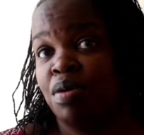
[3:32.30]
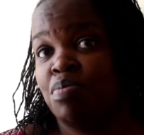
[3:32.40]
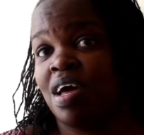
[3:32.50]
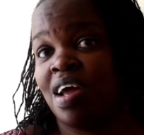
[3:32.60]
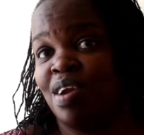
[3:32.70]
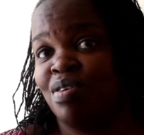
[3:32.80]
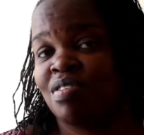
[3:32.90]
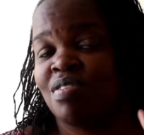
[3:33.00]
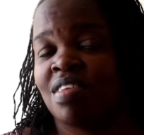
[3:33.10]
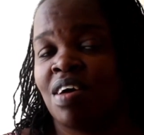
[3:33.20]
my clothes,
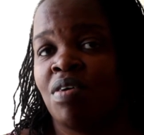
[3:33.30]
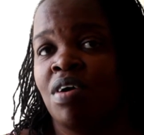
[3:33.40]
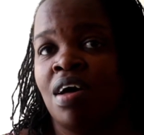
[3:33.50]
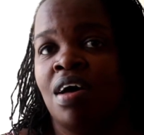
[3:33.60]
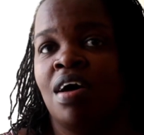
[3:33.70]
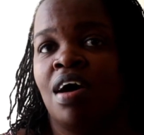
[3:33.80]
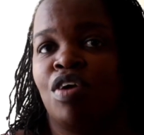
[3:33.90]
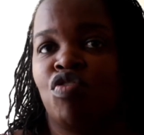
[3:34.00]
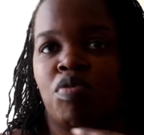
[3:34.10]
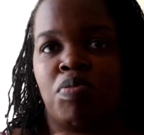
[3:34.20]
because now a
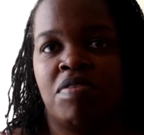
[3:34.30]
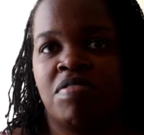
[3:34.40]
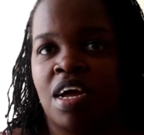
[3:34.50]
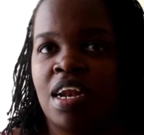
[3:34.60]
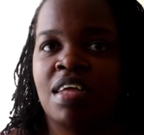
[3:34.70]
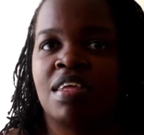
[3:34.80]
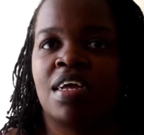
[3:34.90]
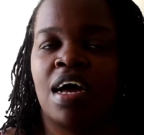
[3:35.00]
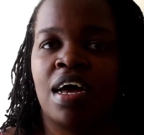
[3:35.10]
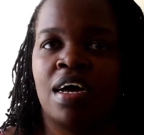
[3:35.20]
lot of people have realized
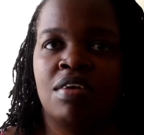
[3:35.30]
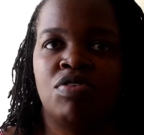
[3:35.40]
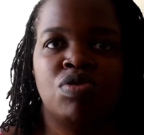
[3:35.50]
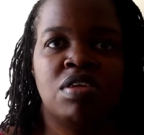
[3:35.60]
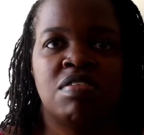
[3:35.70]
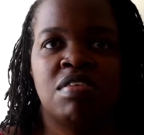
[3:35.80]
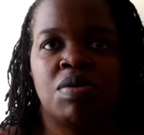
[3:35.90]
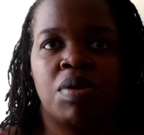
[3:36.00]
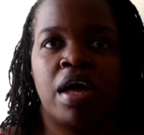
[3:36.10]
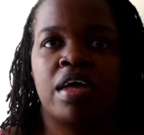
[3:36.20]
that I do this
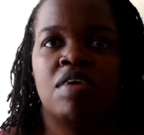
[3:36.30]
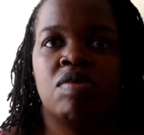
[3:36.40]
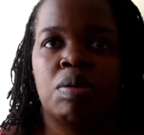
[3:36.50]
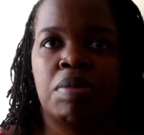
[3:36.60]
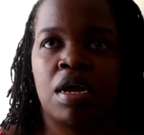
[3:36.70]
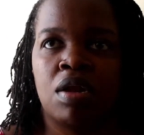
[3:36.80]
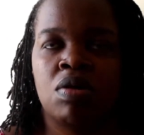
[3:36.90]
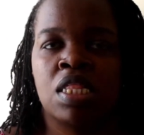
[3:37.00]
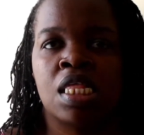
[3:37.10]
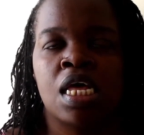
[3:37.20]
thing where I give away my
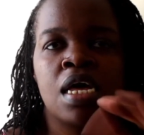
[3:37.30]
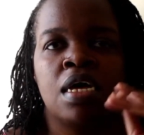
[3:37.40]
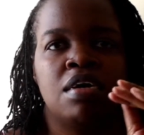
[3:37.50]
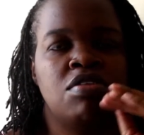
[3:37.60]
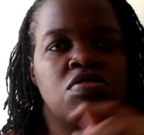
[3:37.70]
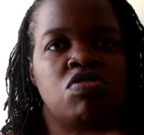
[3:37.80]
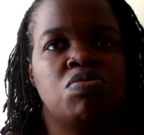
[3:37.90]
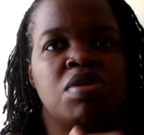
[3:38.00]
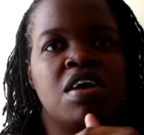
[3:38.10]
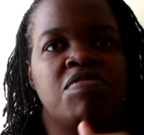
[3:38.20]
clothes. It used to
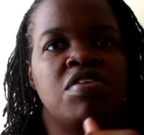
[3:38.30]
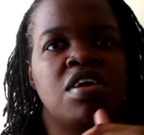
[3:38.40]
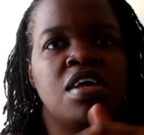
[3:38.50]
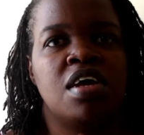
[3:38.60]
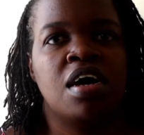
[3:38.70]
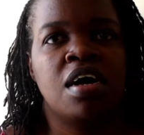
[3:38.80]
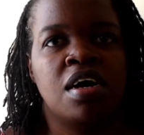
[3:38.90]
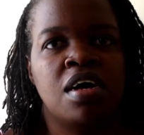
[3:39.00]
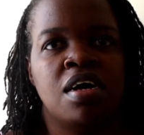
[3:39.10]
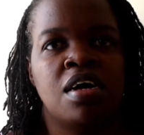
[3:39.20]
be every year.
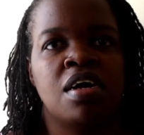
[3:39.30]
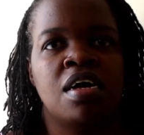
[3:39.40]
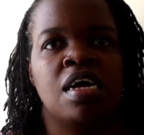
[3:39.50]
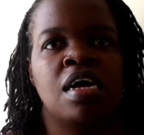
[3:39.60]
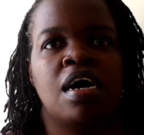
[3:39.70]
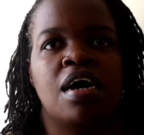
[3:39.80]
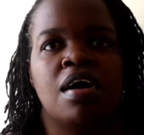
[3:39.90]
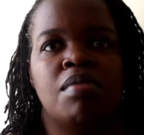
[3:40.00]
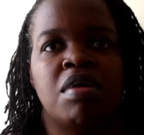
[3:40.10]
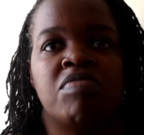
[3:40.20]

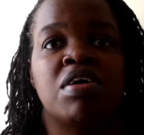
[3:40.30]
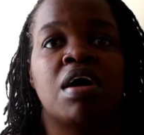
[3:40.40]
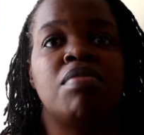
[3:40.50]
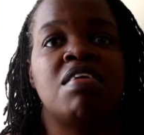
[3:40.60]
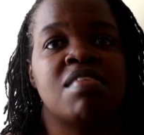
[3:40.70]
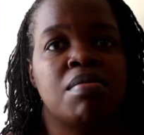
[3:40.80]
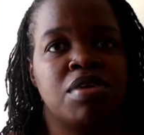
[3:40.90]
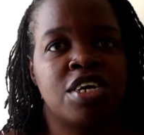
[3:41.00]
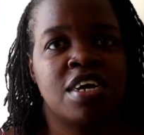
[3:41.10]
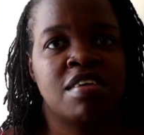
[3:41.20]
I've become less
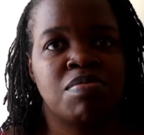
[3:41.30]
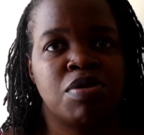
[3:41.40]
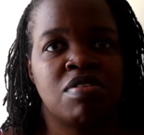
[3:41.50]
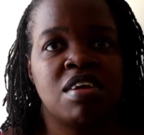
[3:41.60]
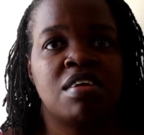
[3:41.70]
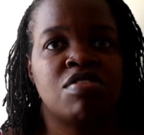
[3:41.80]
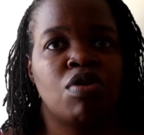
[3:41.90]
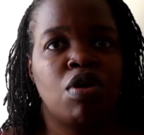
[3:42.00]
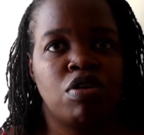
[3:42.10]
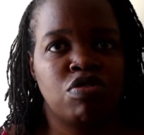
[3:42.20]
ambitious because I take
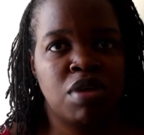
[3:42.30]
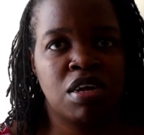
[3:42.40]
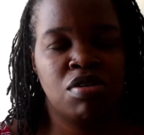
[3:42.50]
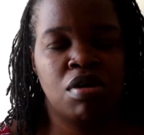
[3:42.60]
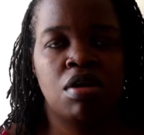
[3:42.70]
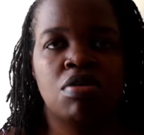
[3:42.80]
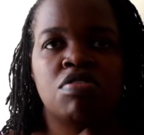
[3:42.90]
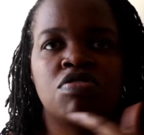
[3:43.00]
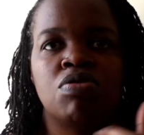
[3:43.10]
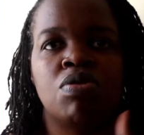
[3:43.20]
so long to make new
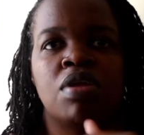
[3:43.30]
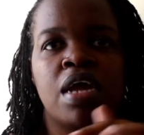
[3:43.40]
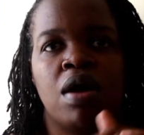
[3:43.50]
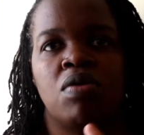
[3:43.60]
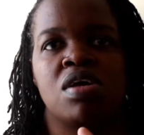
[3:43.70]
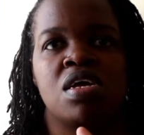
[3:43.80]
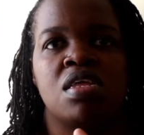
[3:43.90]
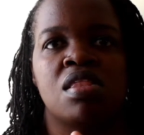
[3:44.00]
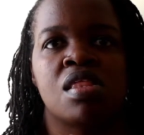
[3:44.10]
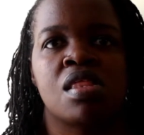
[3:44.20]
clothes, so now
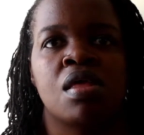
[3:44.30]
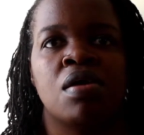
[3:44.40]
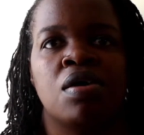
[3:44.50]
it's